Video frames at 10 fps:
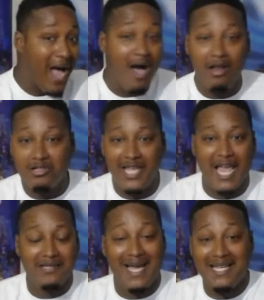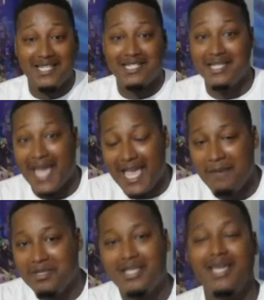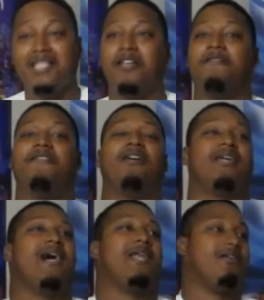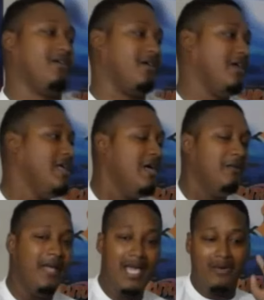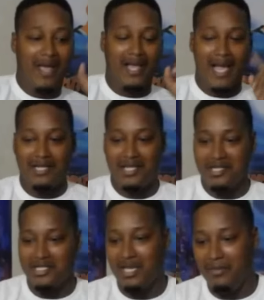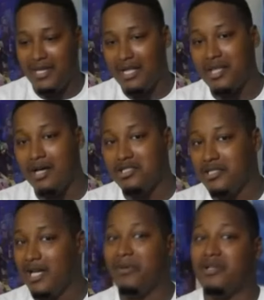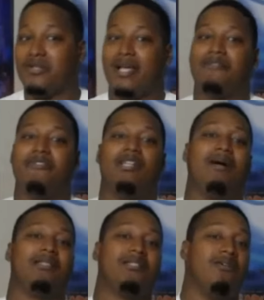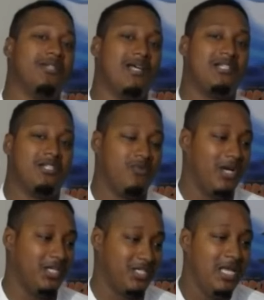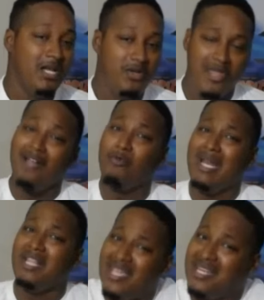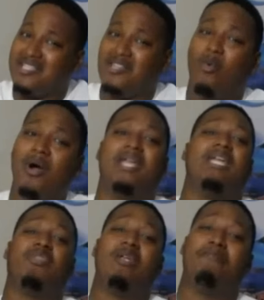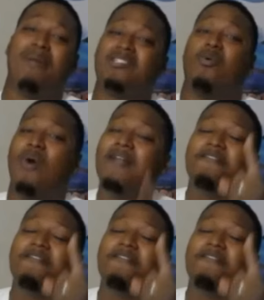all those games I just named? Get the fuck out of here. Anyway, guys, y'all just give me y'all thoughts and y'all opinions on how y'all feel about this whole entire situation. Do y'all really think Nintendo won E3 based on one